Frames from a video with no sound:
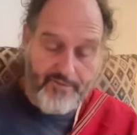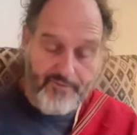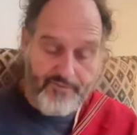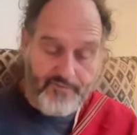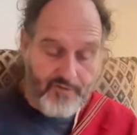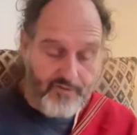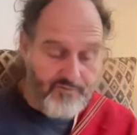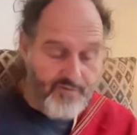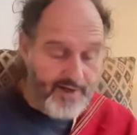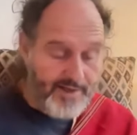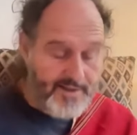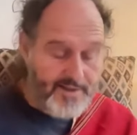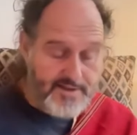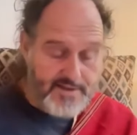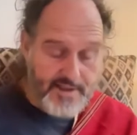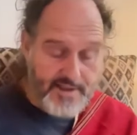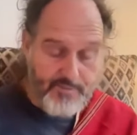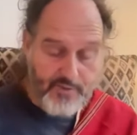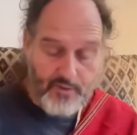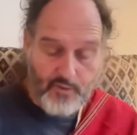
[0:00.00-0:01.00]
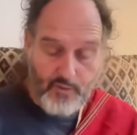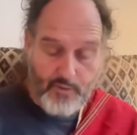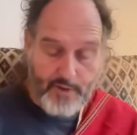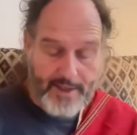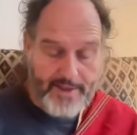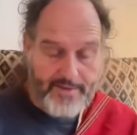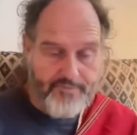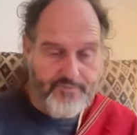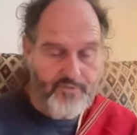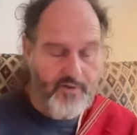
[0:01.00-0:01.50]
A very simple
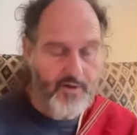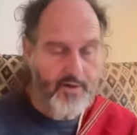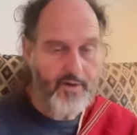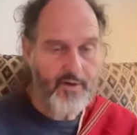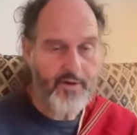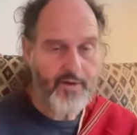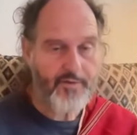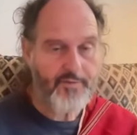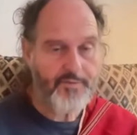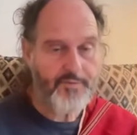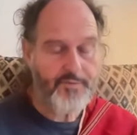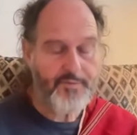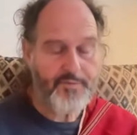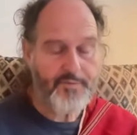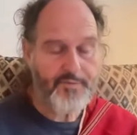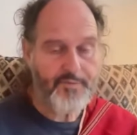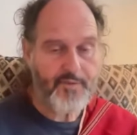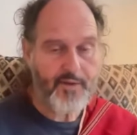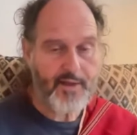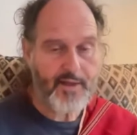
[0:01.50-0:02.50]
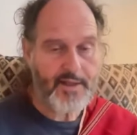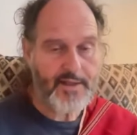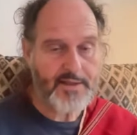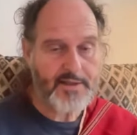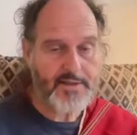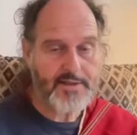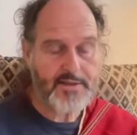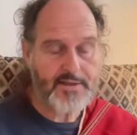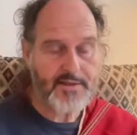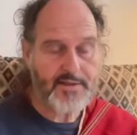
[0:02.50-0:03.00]
way
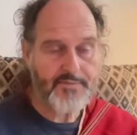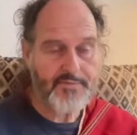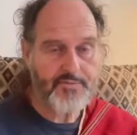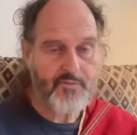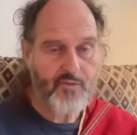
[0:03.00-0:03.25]
is